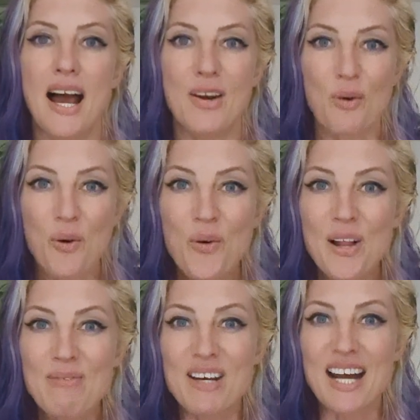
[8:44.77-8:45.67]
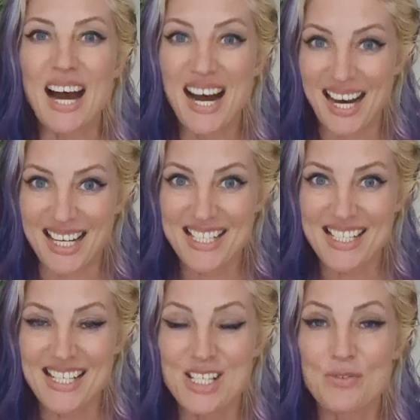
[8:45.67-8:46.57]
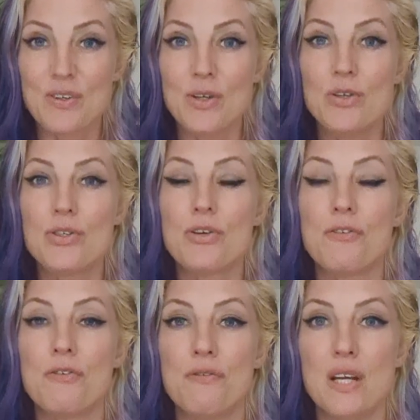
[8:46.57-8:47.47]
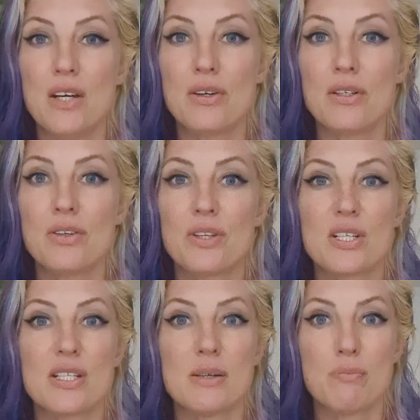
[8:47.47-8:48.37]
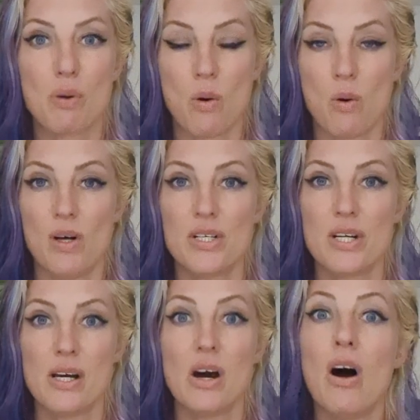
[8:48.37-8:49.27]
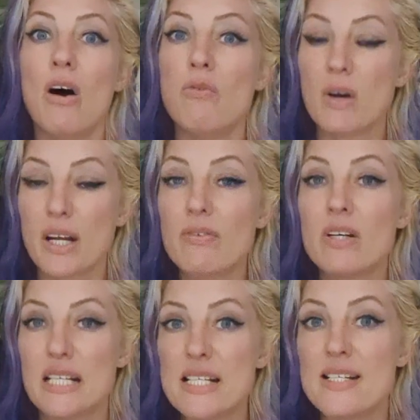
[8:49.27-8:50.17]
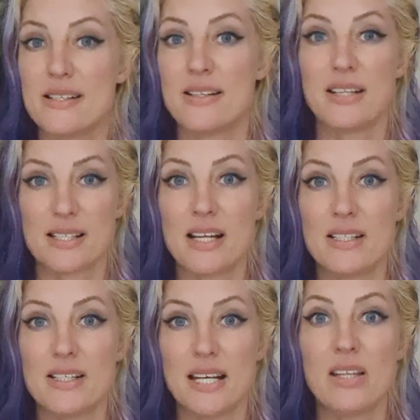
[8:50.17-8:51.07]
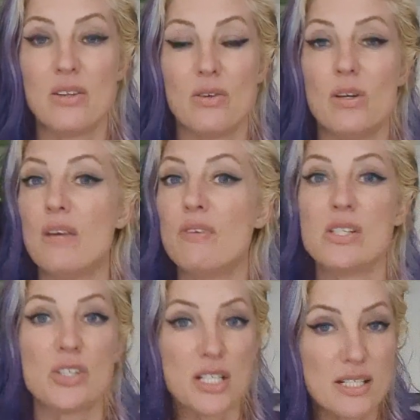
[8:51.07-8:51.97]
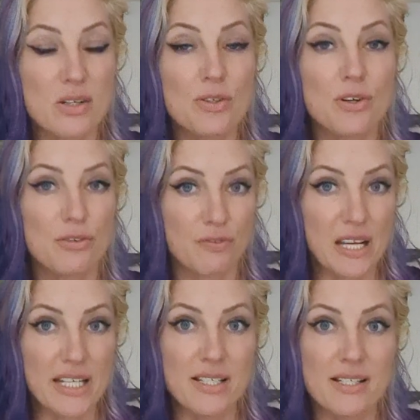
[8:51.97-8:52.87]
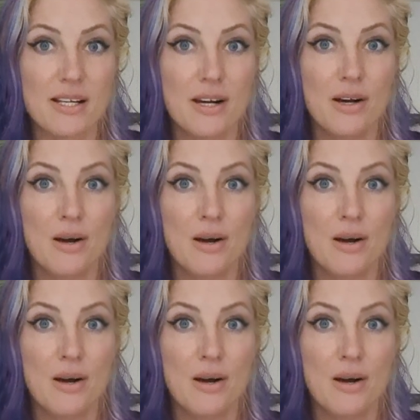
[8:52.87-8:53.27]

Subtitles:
And all I'm going to ask is for you to feel the support of whatever it is that's underneath you. If it's just on your feet,